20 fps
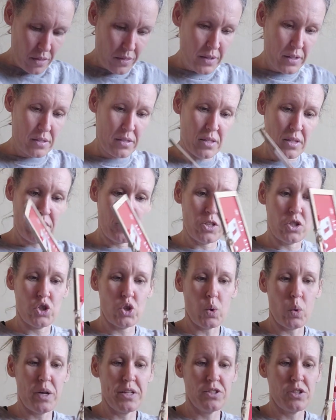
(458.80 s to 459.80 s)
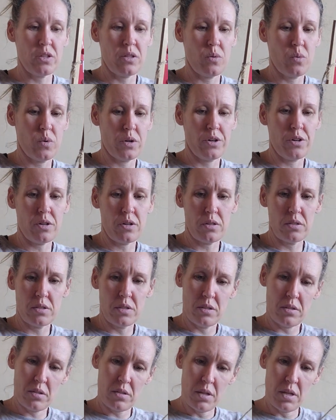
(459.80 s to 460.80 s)
This says Joy to the World,
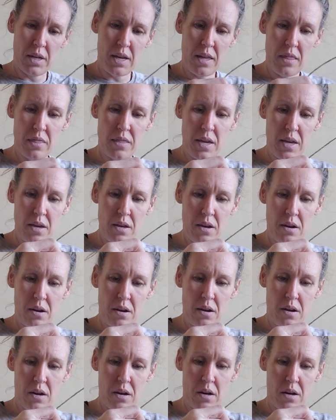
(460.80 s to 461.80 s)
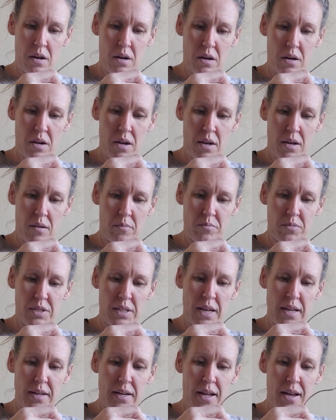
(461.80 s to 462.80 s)
and they are um,
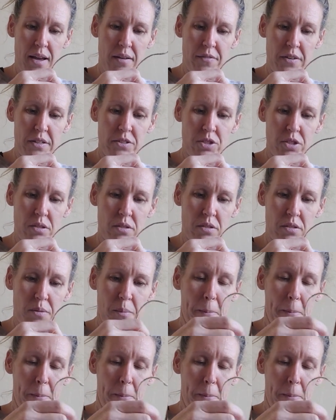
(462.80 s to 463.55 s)
10 and a half inches.